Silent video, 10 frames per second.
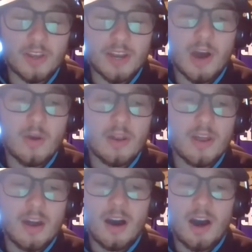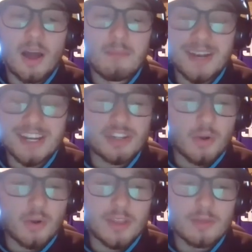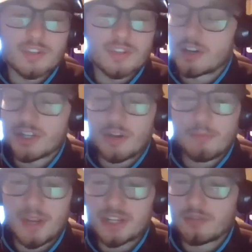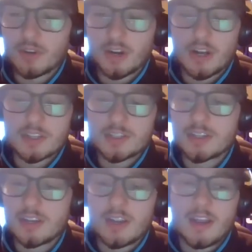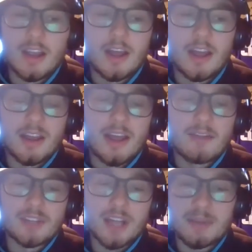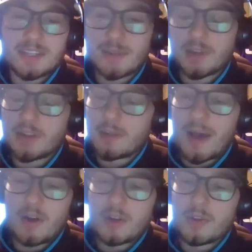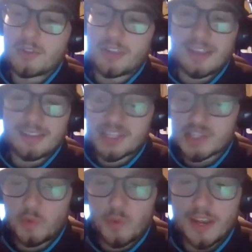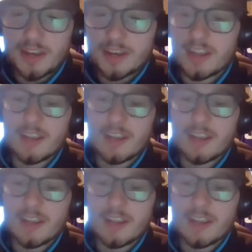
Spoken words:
out in Minnesota. He was such a good pitcher for us, and every time he stepped on the mound, you were thinking this is a win.